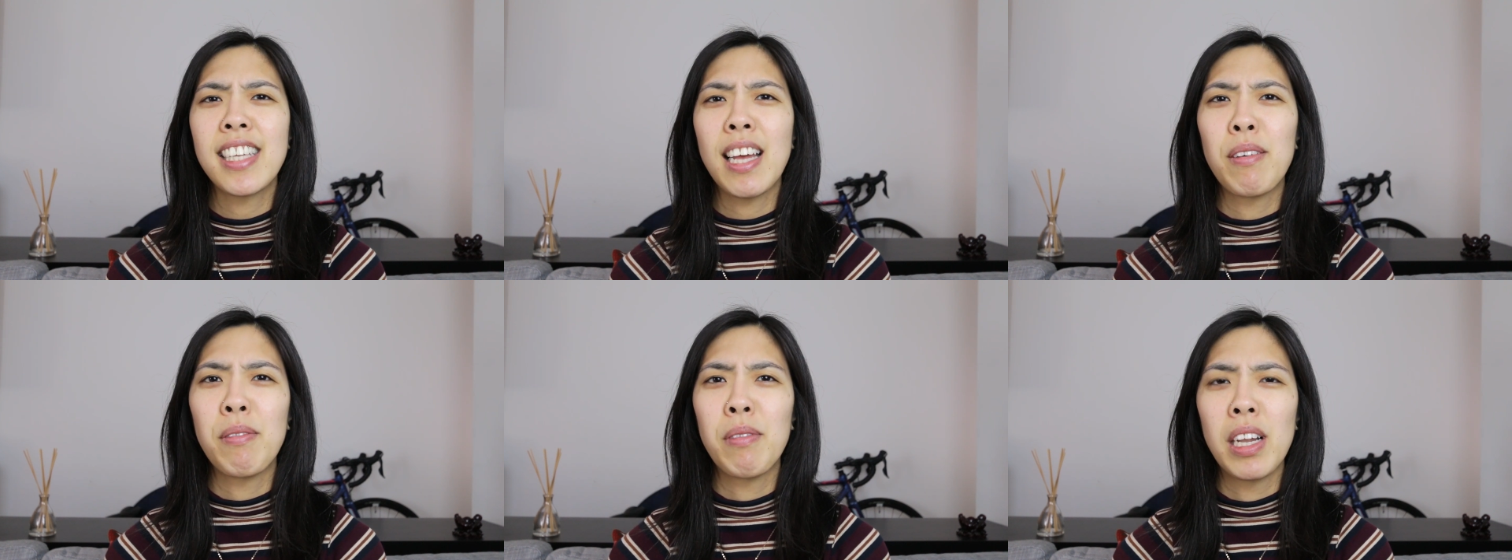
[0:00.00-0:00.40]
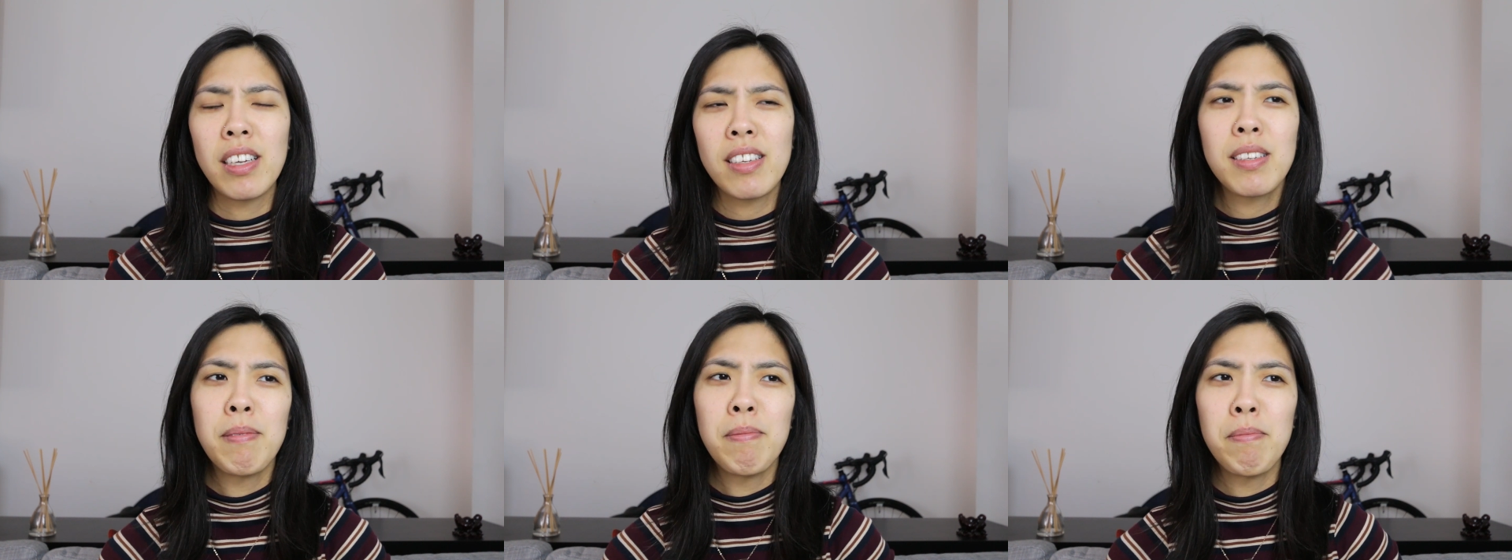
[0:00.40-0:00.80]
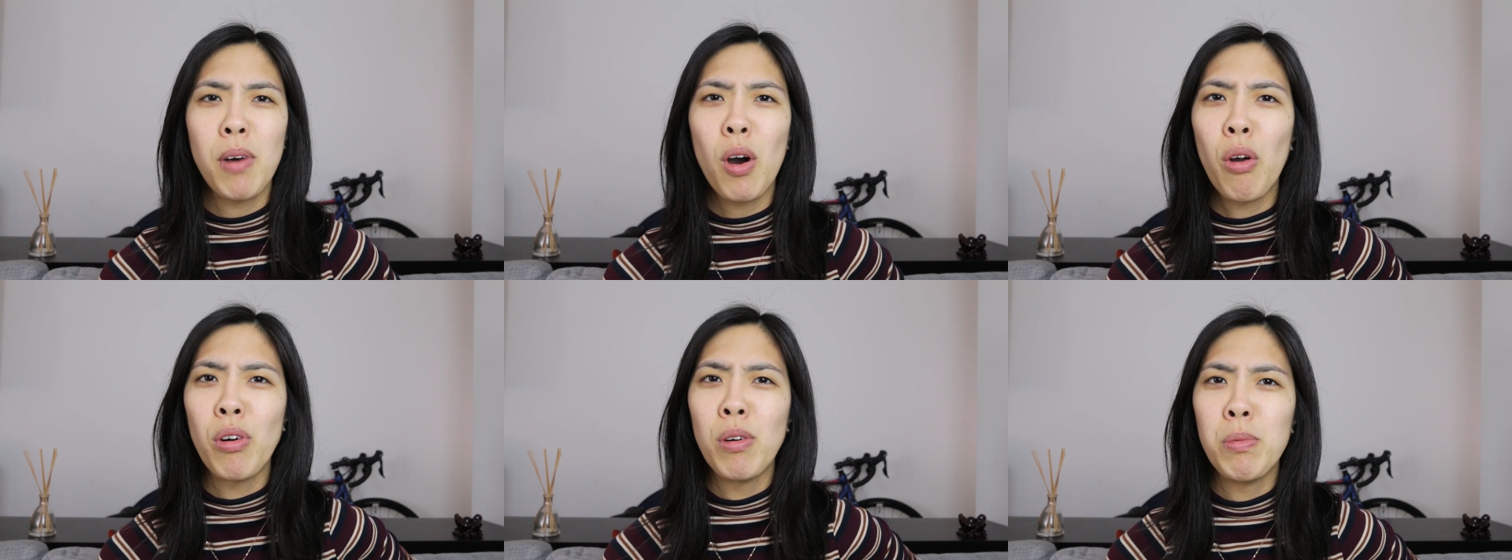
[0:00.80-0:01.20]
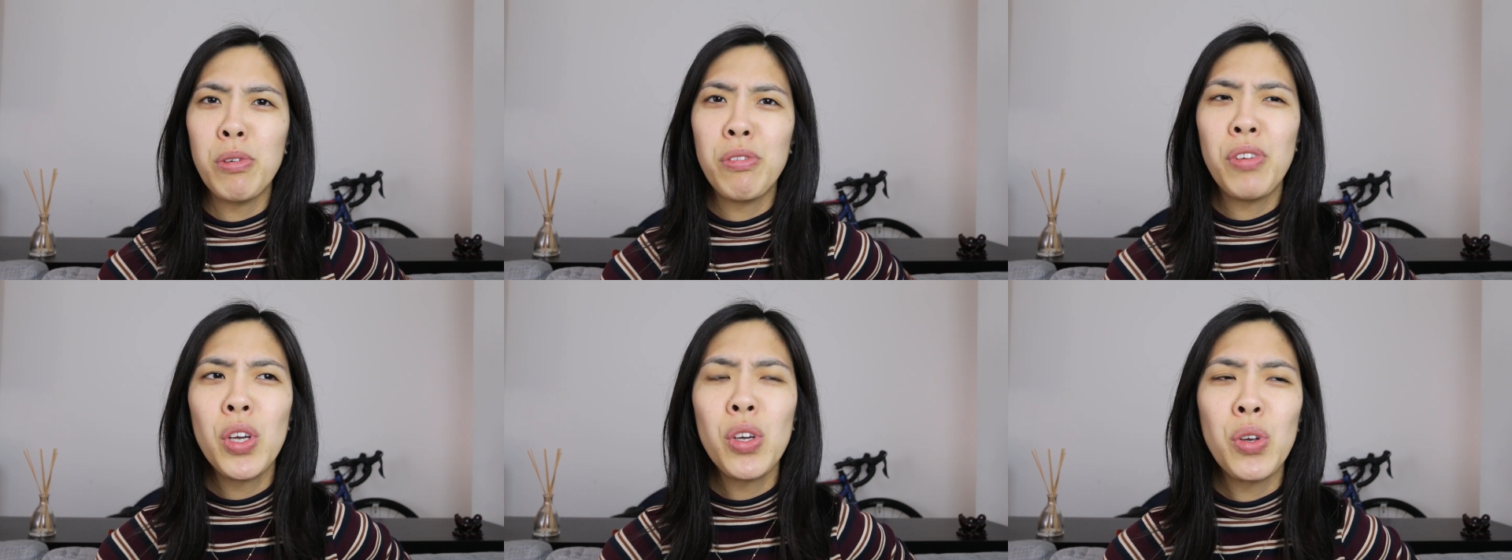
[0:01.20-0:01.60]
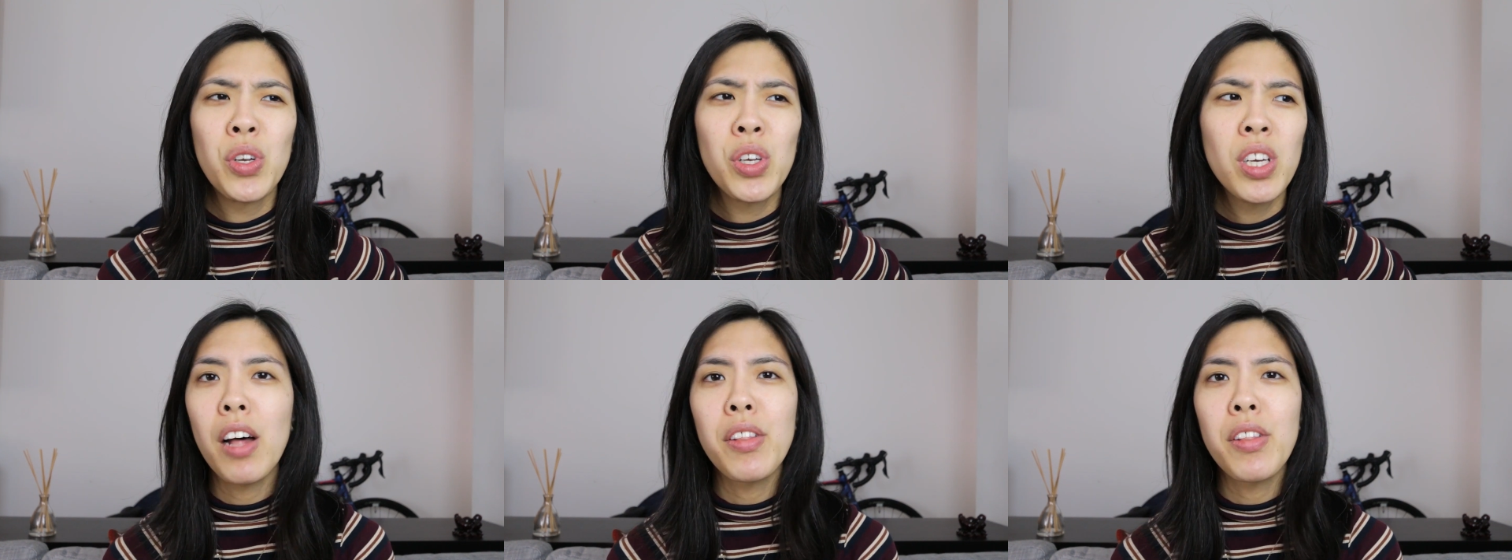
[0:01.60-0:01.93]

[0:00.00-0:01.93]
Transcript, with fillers: to sound like some horrible food.